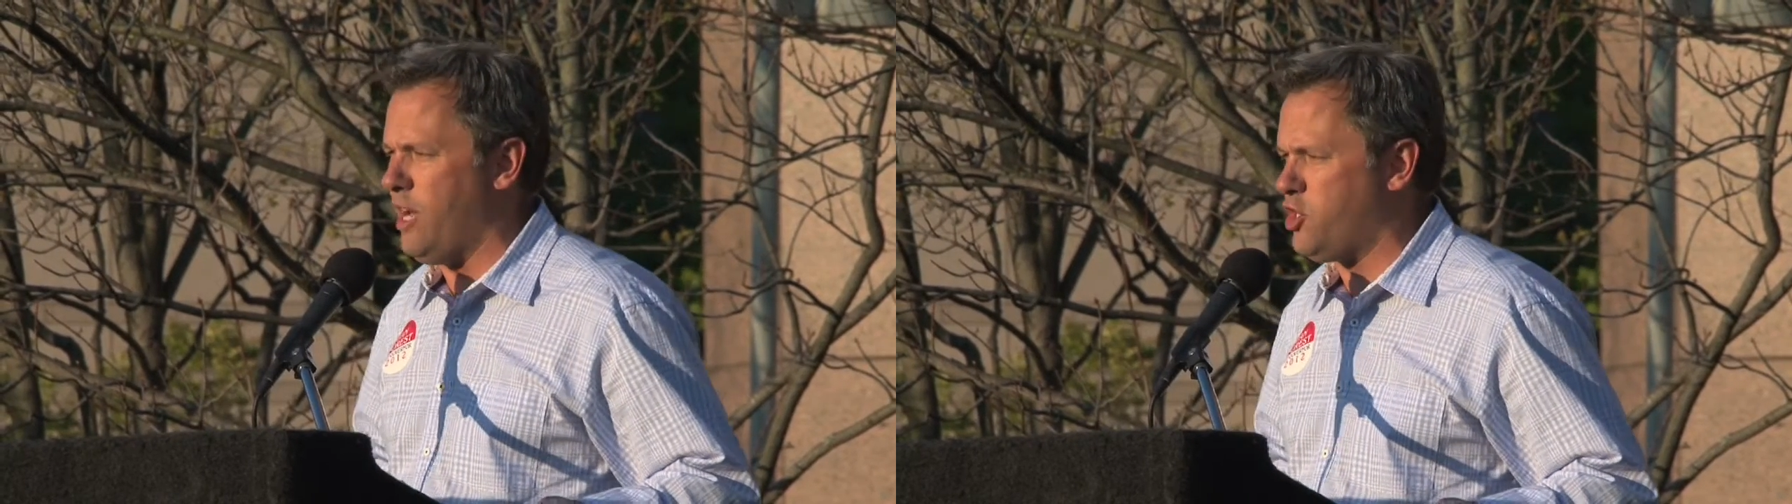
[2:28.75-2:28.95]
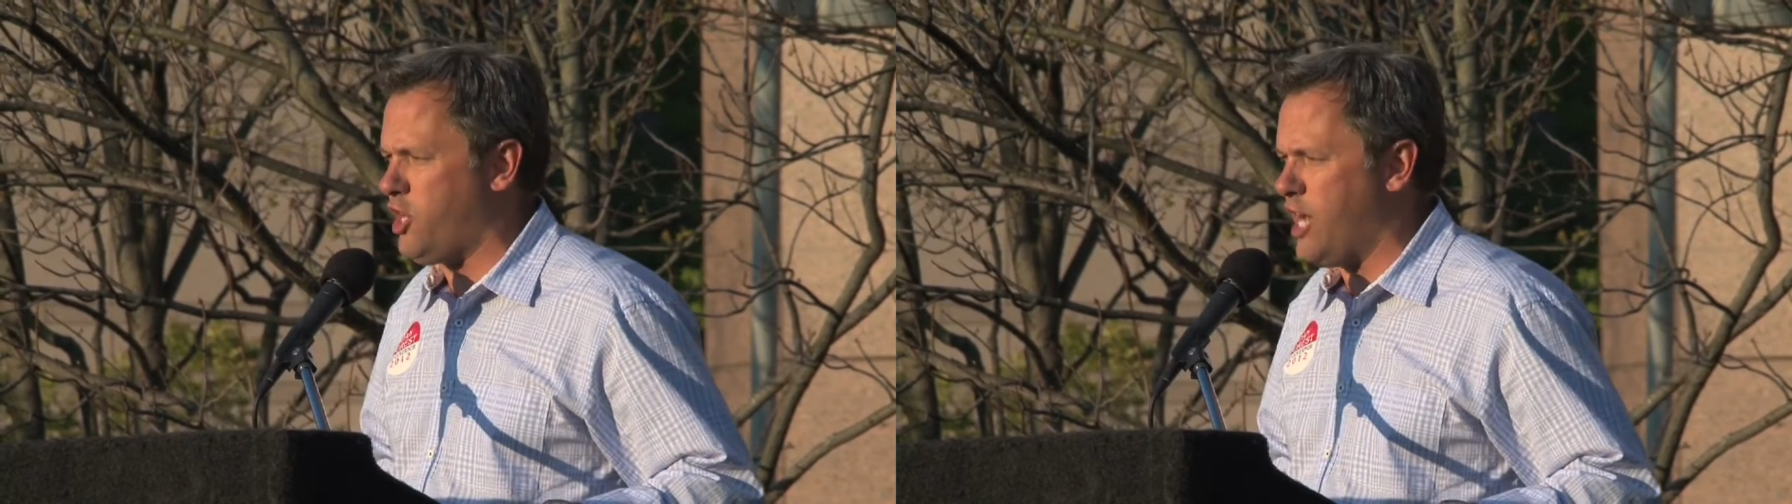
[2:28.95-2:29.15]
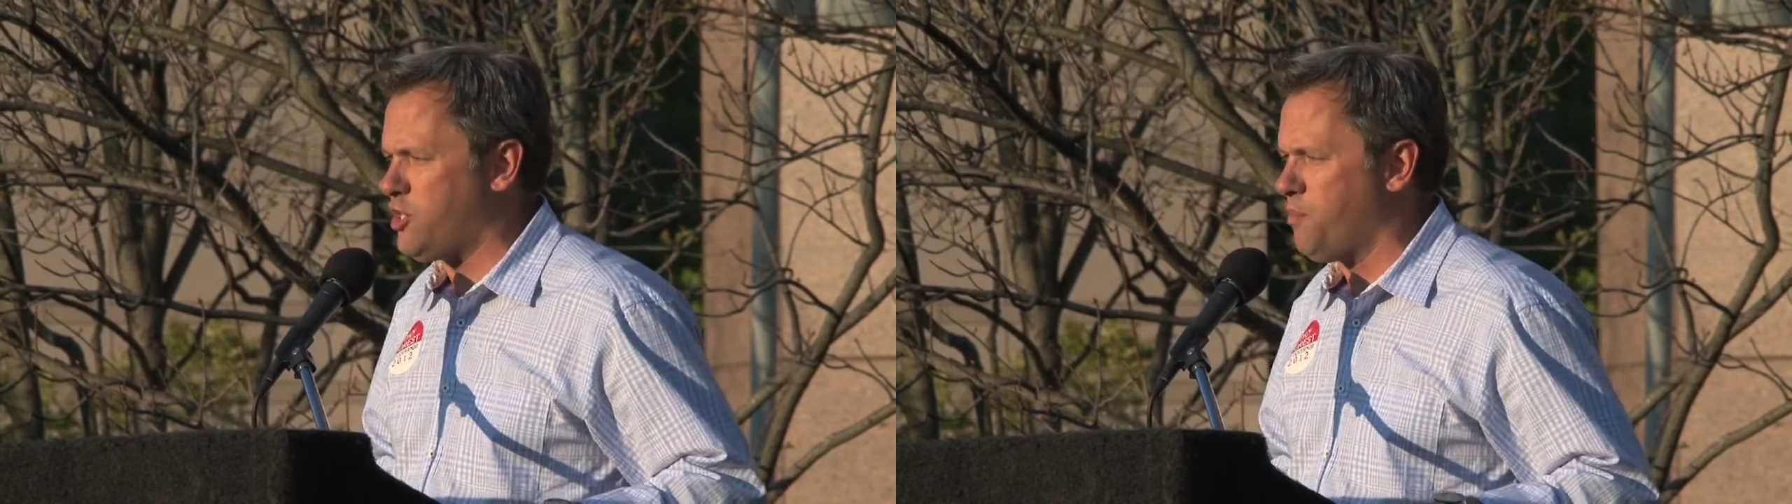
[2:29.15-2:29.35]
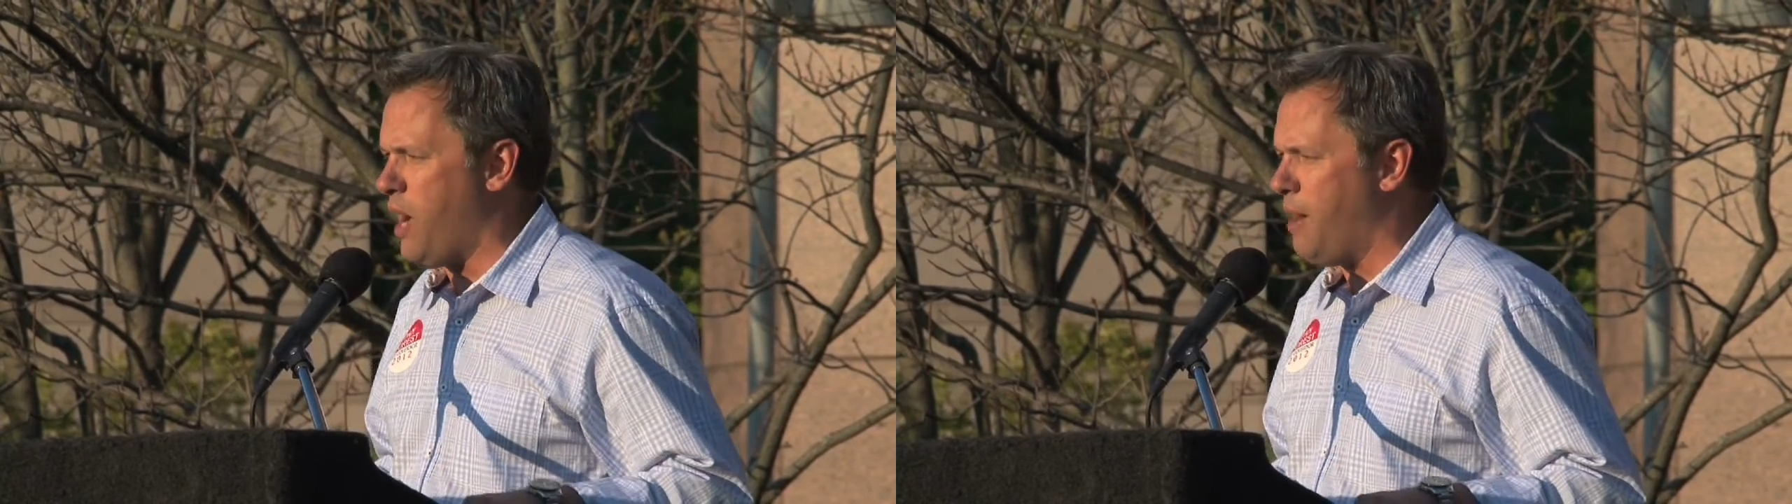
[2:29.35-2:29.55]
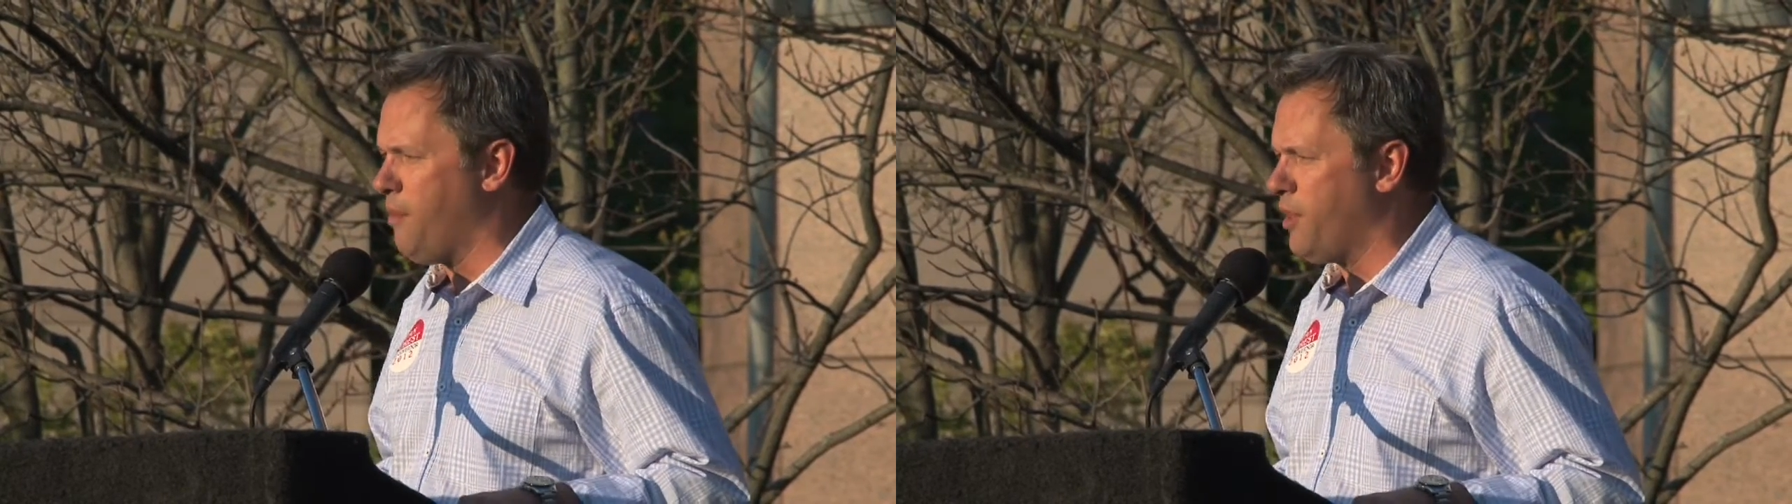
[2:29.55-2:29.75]
education
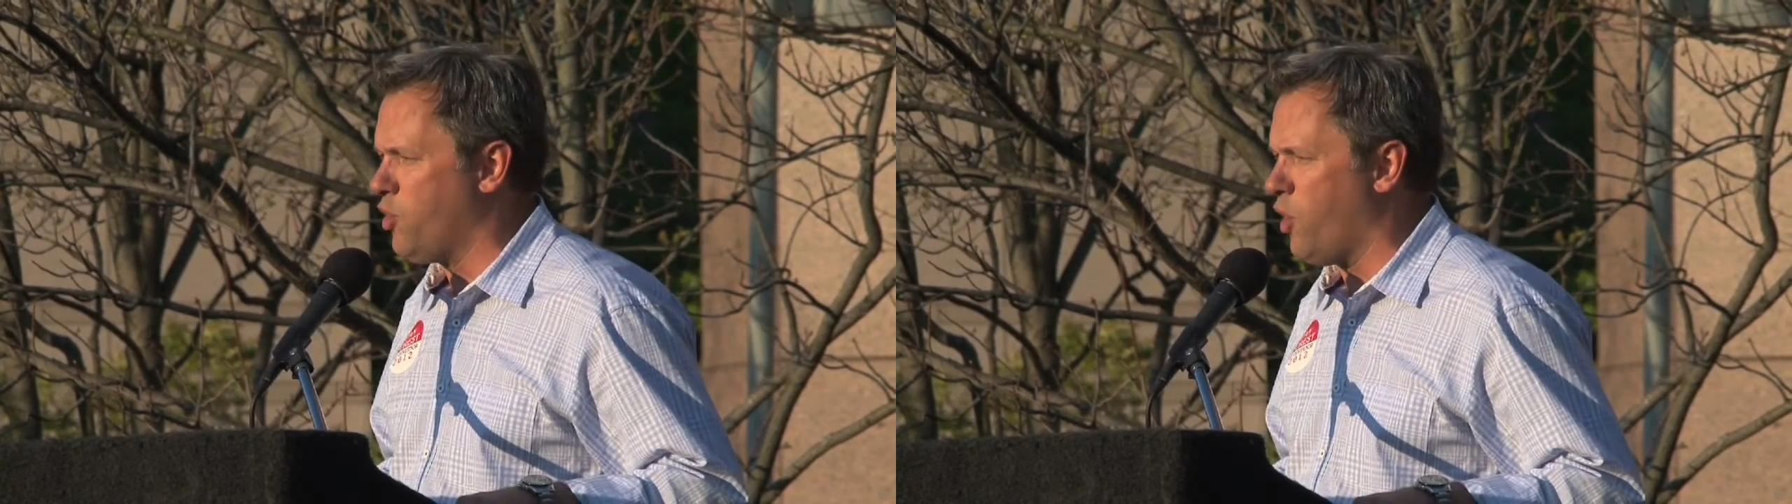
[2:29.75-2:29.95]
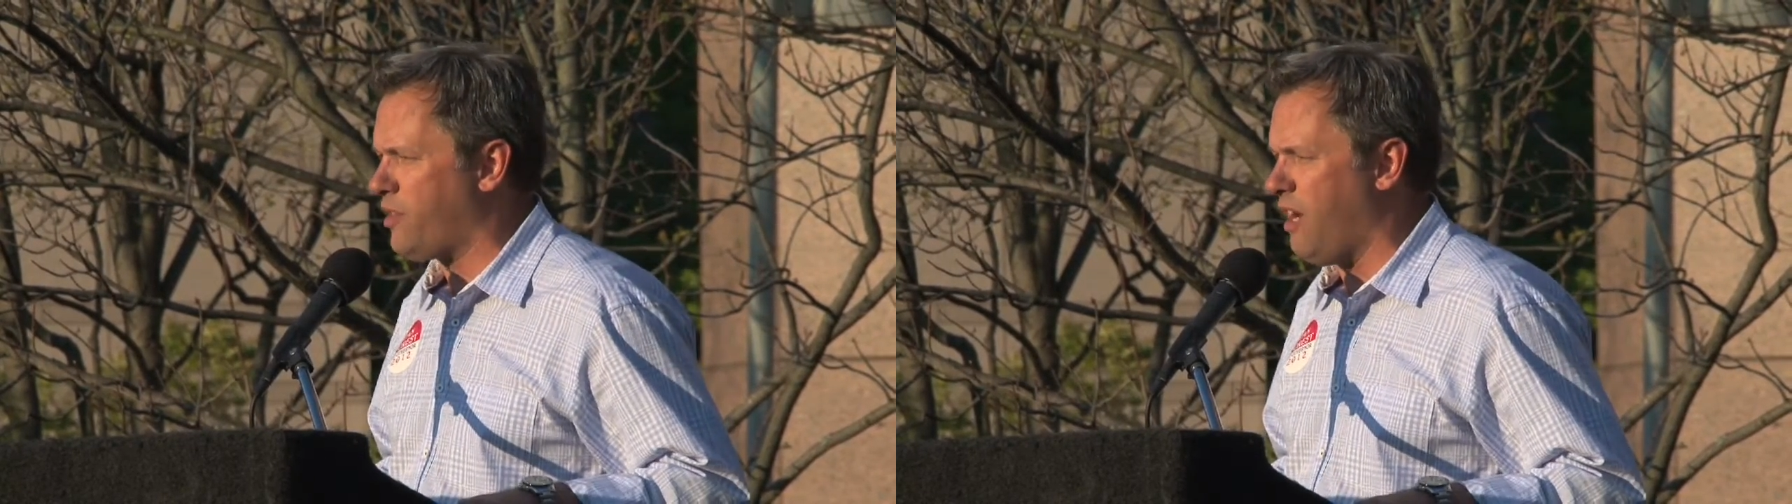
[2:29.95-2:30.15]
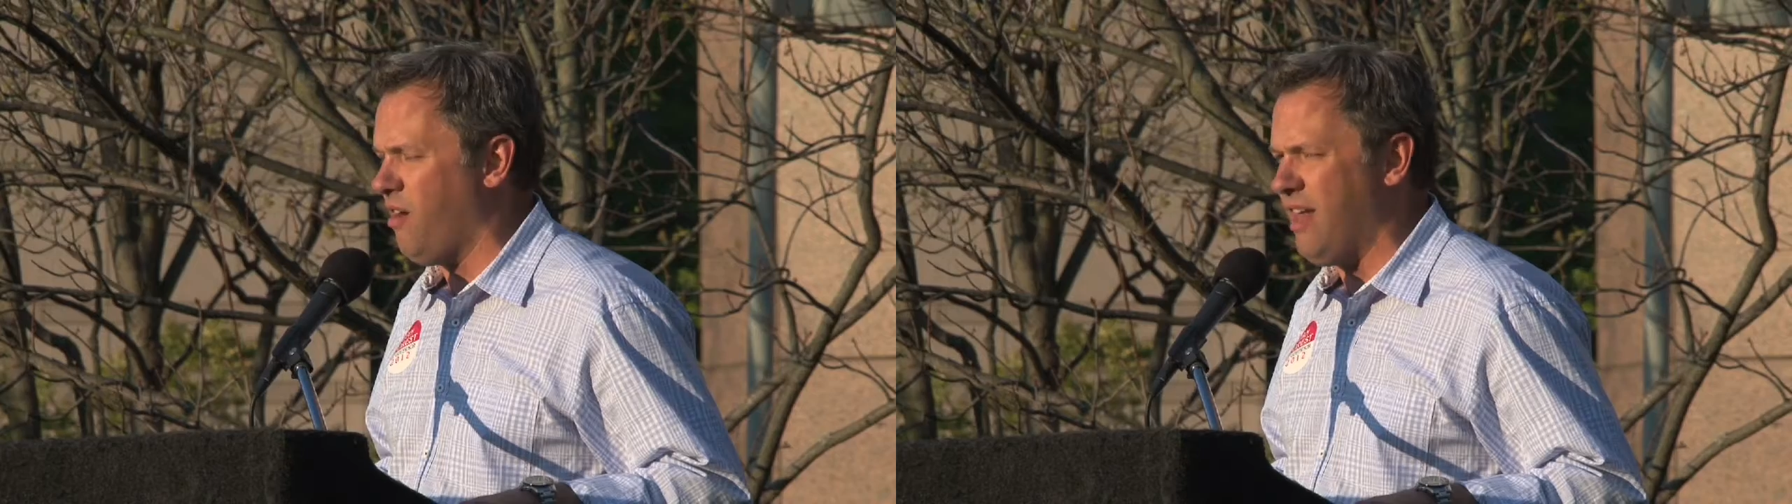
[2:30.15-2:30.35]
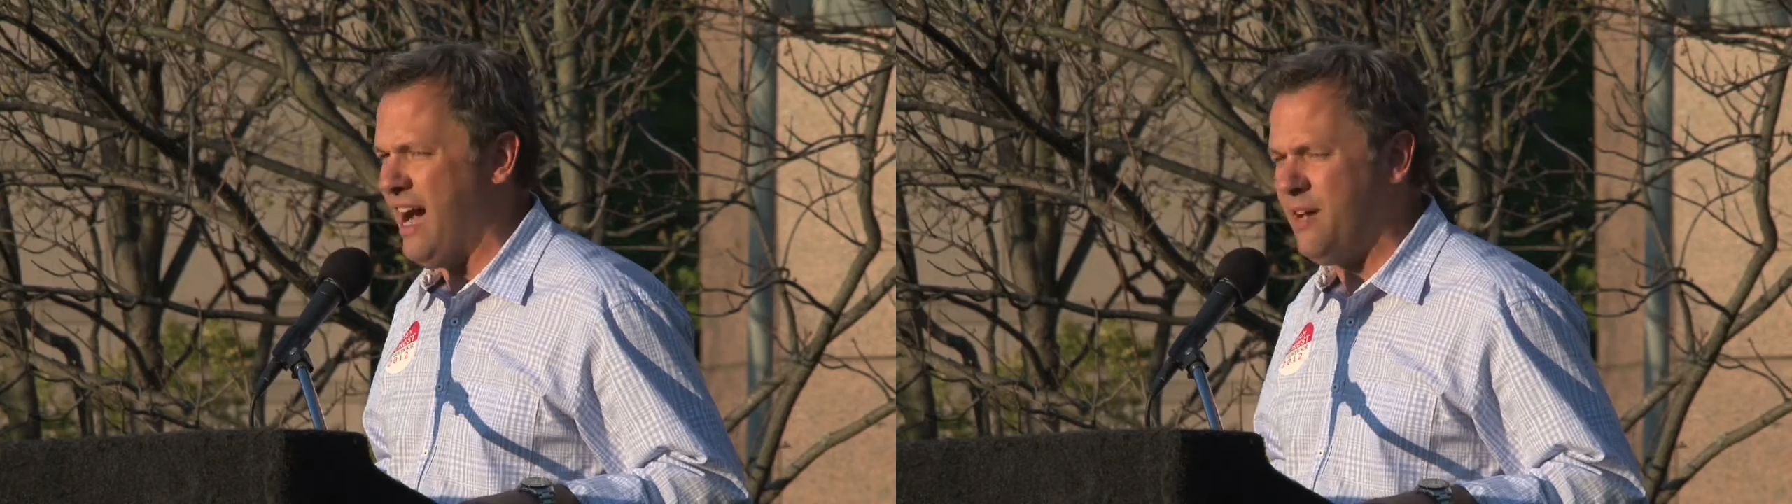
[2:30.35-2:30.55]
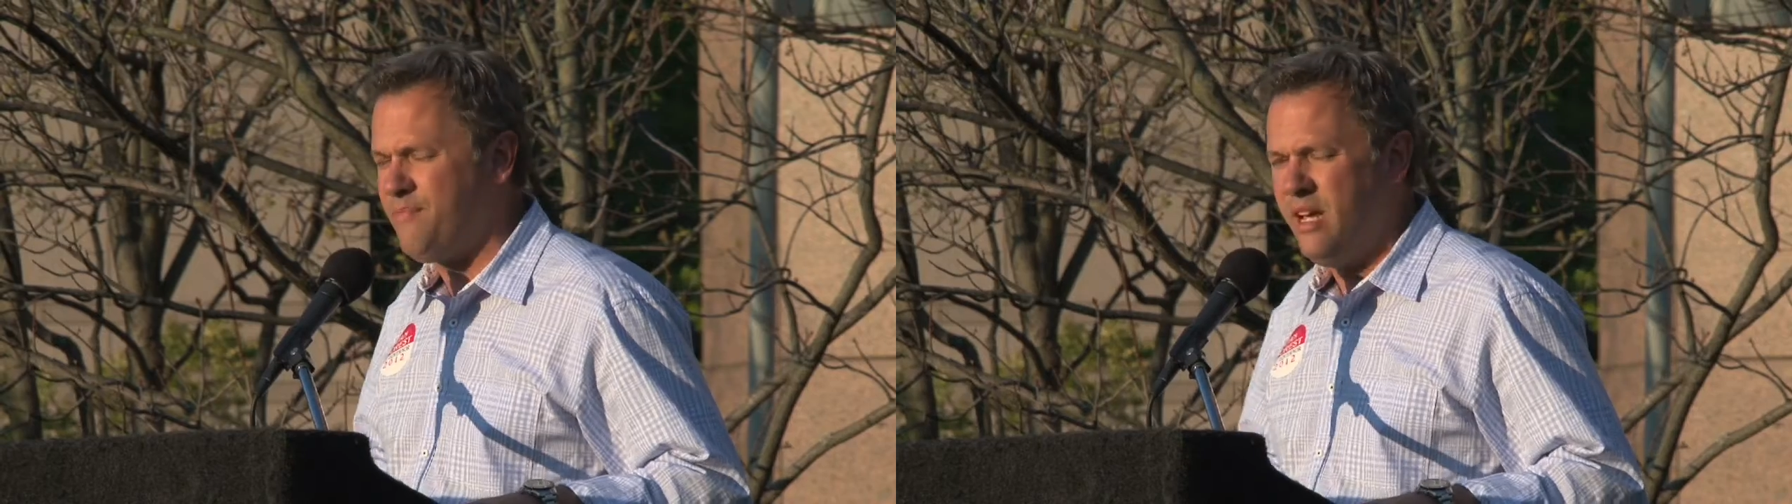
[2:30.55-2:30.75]
problem than North
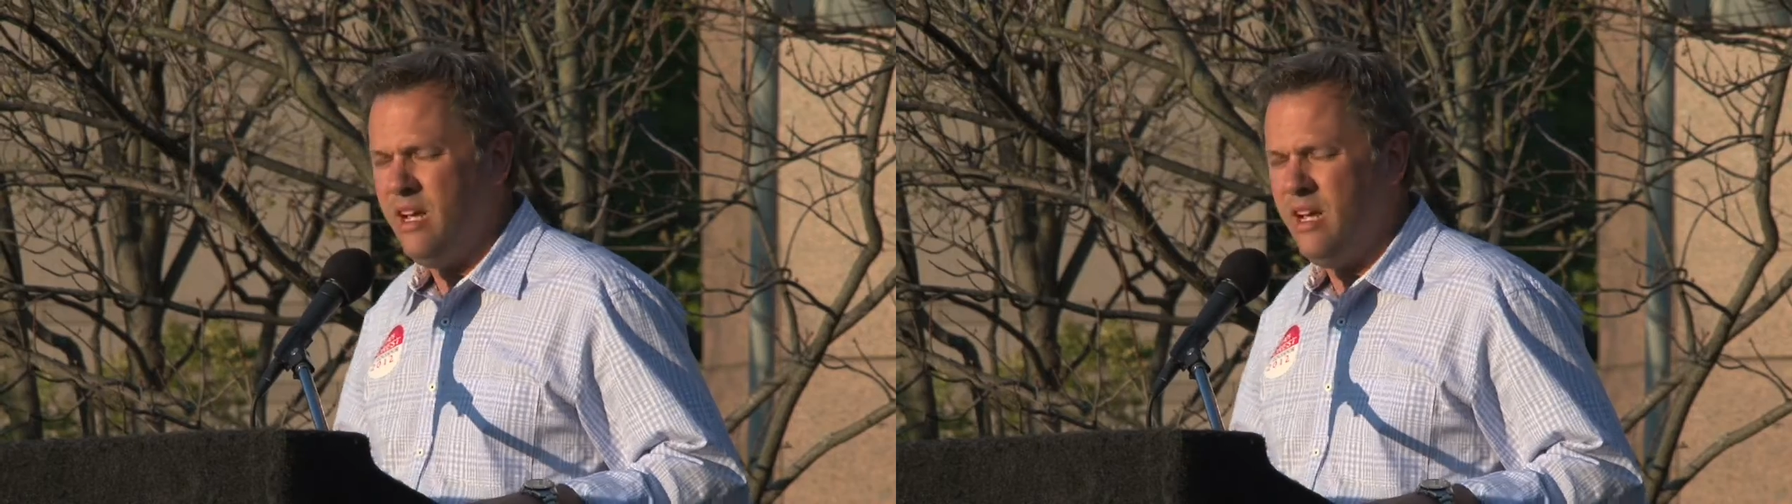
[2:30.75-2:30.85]
Carolina.